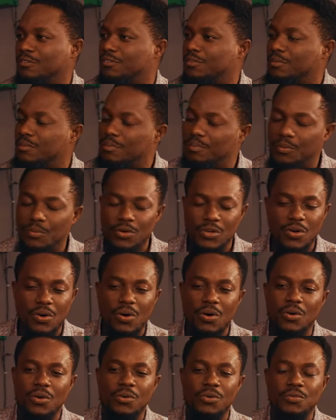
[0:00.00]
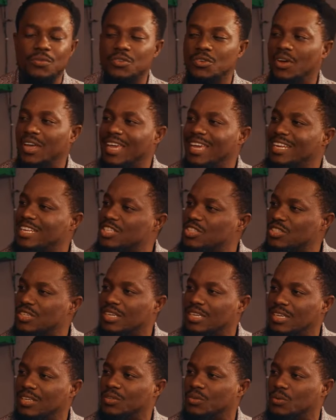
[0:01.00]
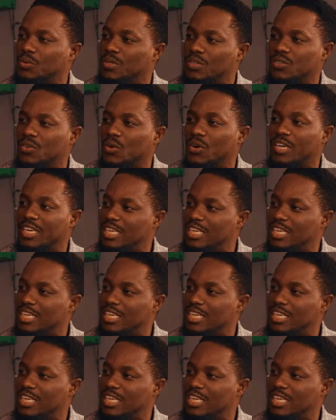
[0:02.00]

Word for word: of putting all your energy into into